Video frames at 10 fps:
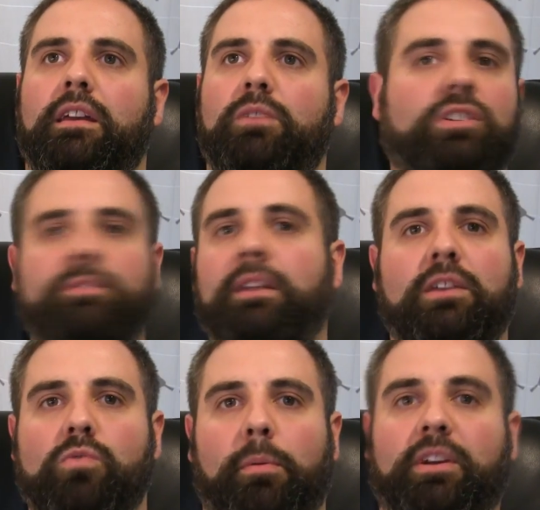He wants a
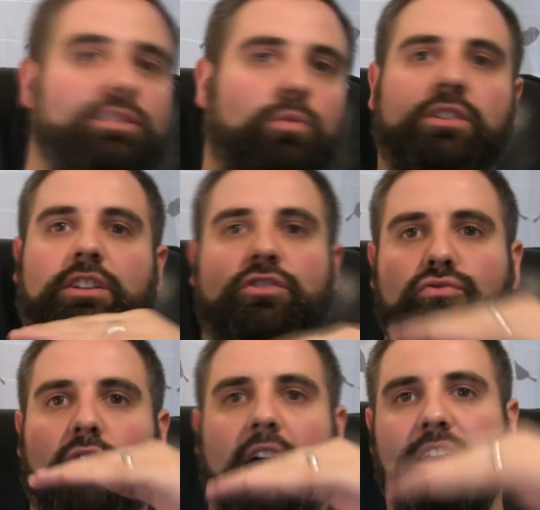bidding war because he wants to
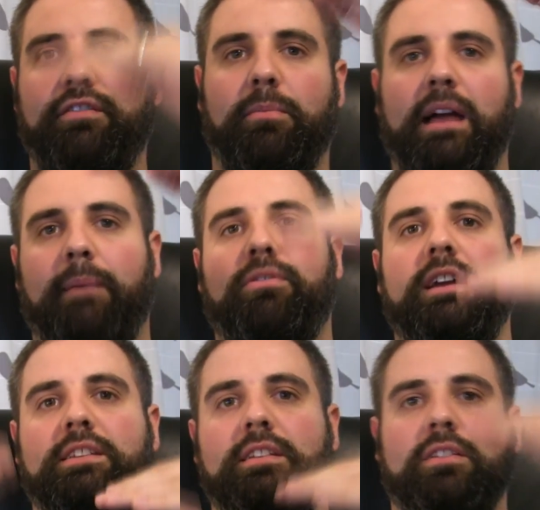drive up that
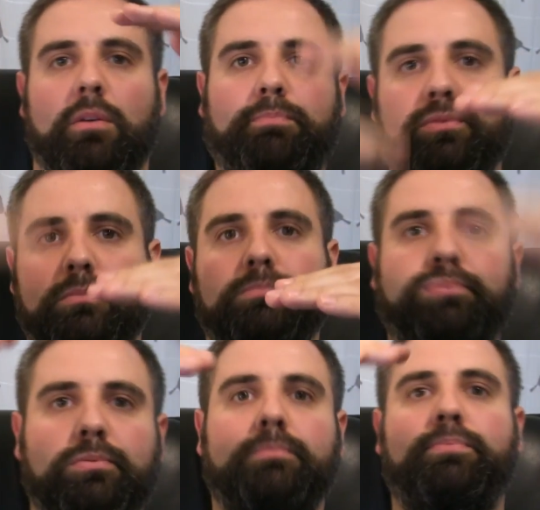price, you know, boom,
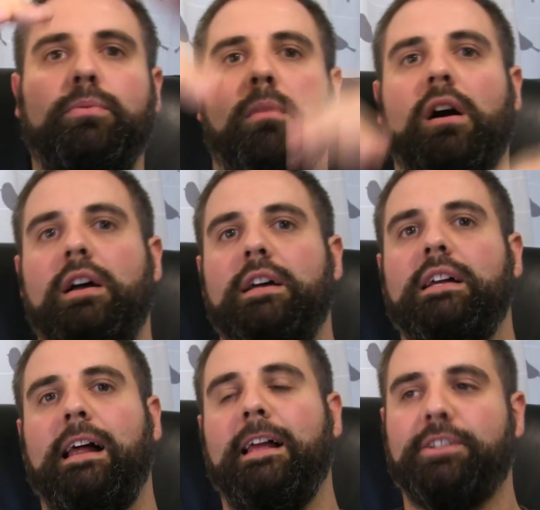boom, boom.
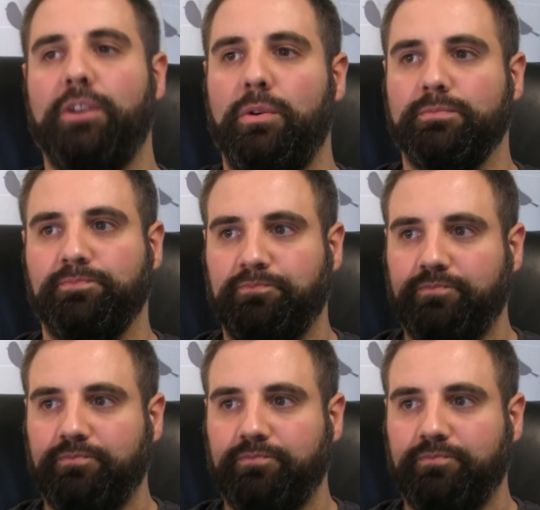So,